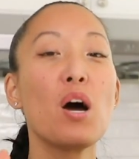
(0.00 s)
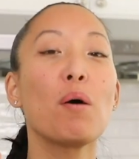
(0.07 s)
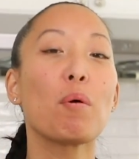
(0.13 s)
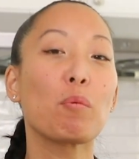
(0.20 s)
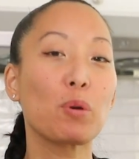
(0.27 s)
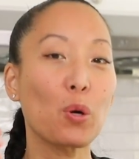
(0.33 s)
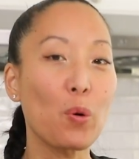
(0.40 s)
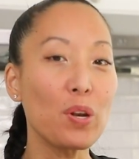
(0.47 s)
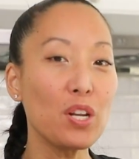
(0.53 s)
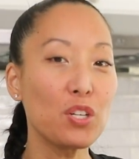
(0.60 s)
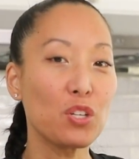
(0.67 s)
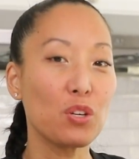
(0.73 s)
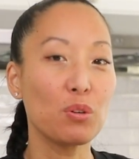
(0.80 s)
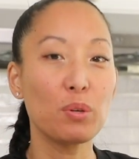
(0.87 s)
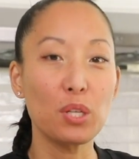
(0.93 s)
what we're going to
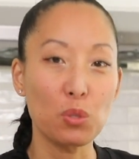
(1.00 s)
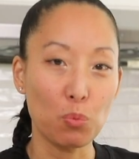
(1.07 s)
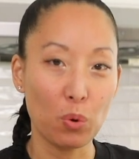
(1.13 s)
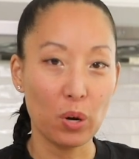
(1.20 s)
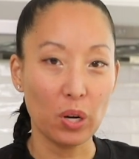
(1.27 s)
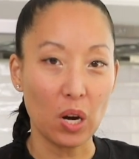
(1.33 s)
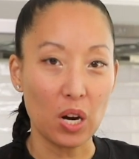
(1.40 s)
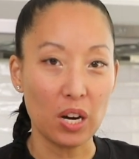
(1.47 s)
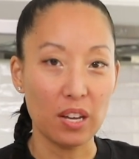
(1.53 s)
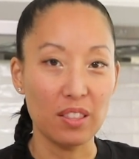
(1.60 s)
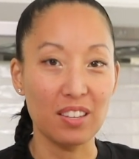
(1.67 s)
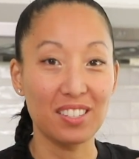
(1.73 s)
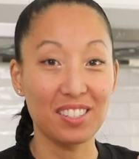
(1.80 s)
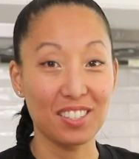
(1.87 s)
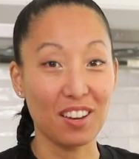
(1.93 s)
do is work on
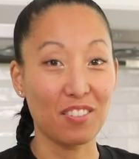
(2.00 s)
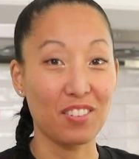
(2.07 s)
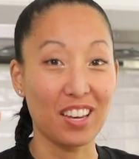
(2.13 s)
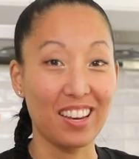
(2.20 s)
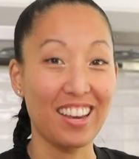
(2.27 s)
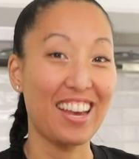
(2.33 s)
the stuffing.